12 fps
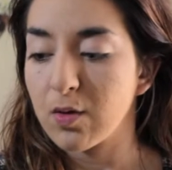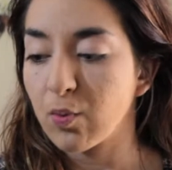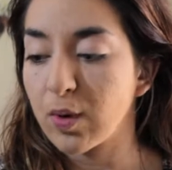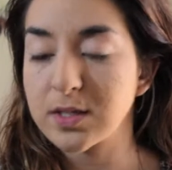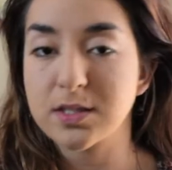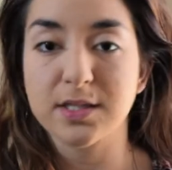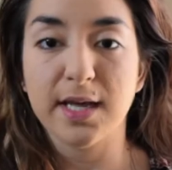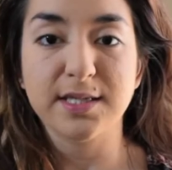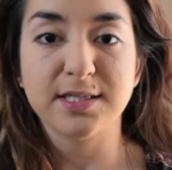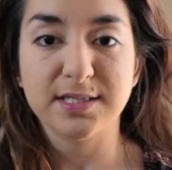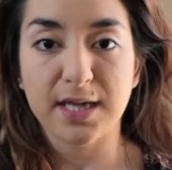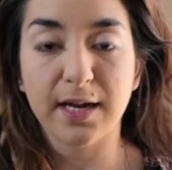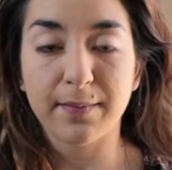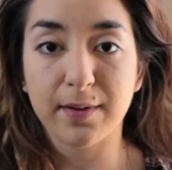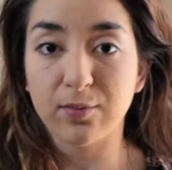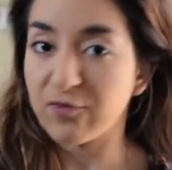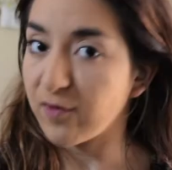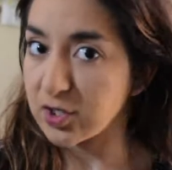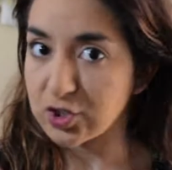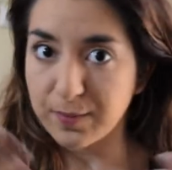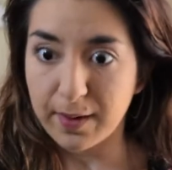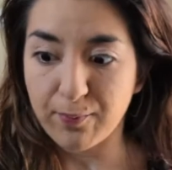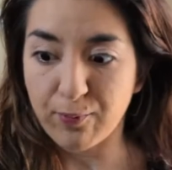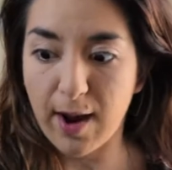once that's done, I'm gonna move on
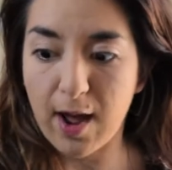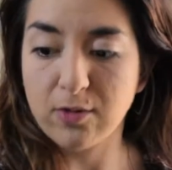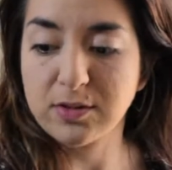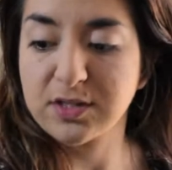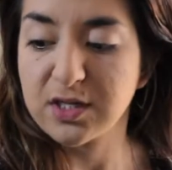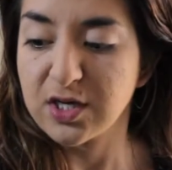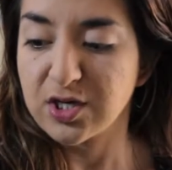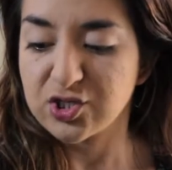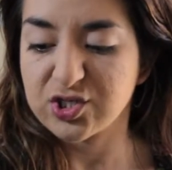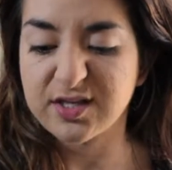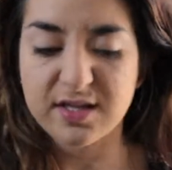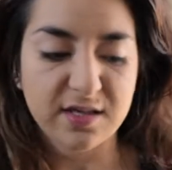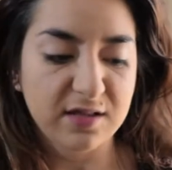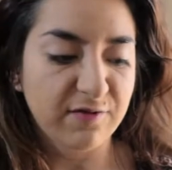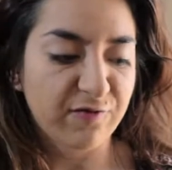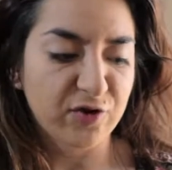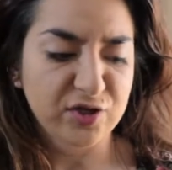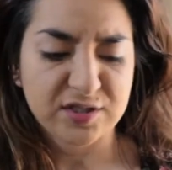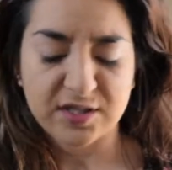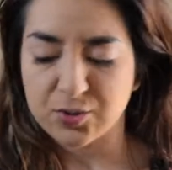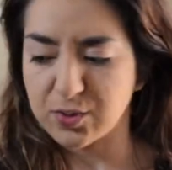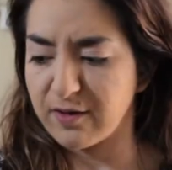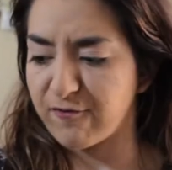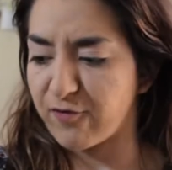to my brows. Just that's like the first thing
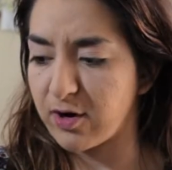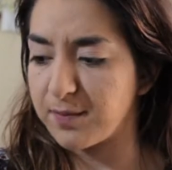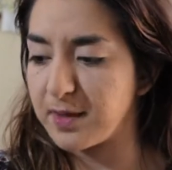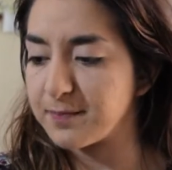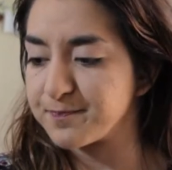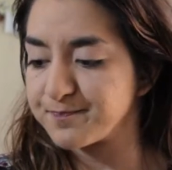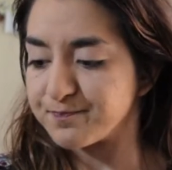that's really in front of me.